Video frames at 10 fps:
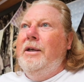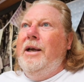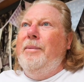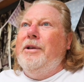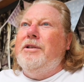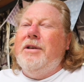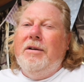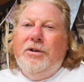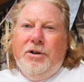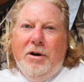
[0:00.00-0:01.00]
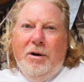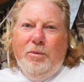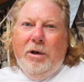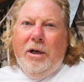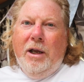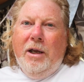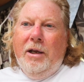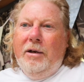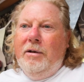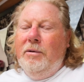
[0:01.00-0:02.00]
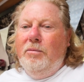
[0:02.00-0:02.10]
how much sunshine we need.